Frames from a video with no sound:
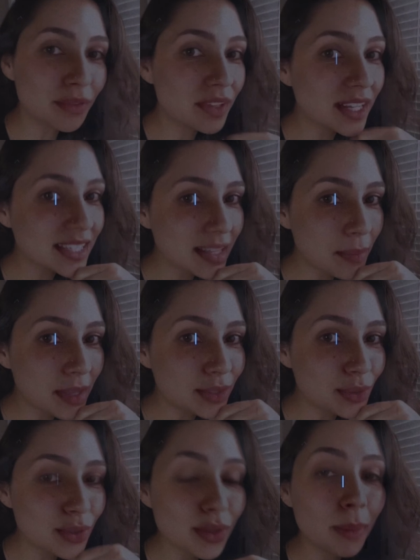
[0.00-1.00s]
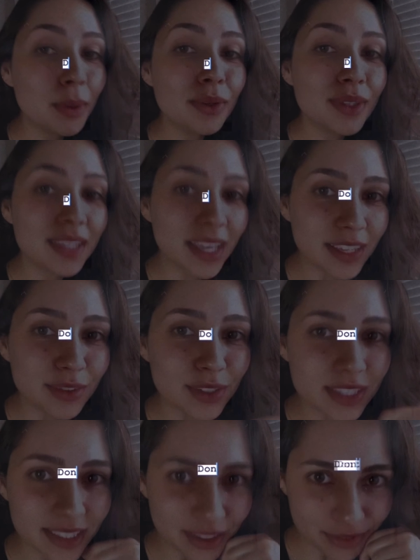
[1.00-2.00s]
The first one is not giving
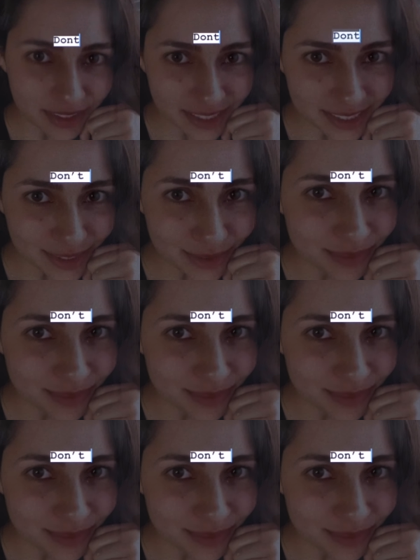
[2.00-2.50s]
context